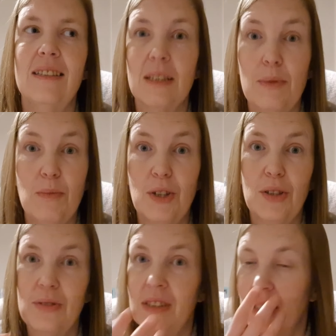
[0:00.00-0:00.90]
Slimming
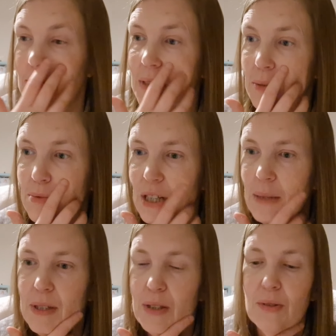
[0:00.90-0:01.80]
World and meal
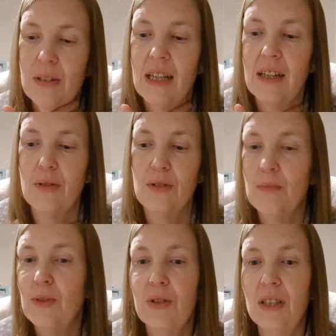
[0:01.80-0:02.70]
prep and all that. Because
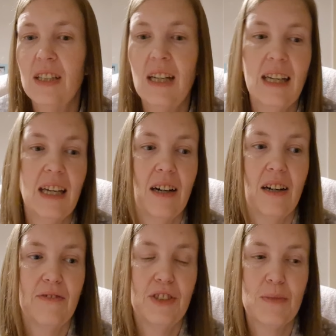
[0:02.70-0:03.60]
I'm not going to lie, I
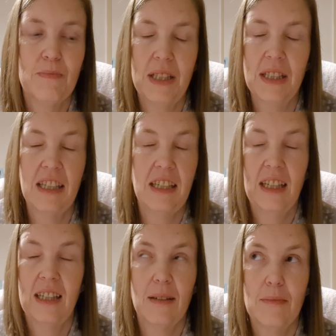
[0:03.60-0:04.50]
have just been
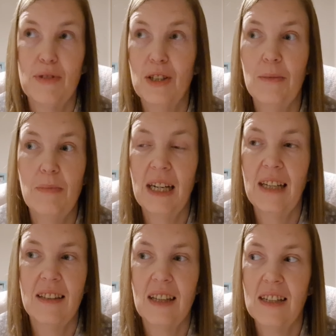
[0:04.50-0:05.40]
like probably
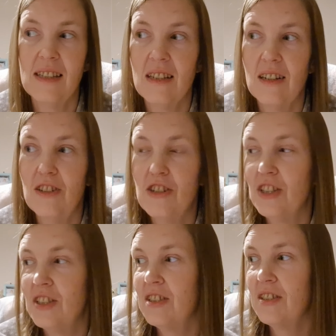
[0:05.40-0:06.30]
buying things that are
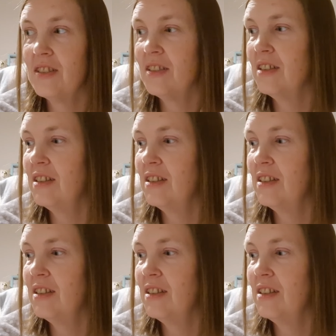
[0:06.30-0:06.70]
just...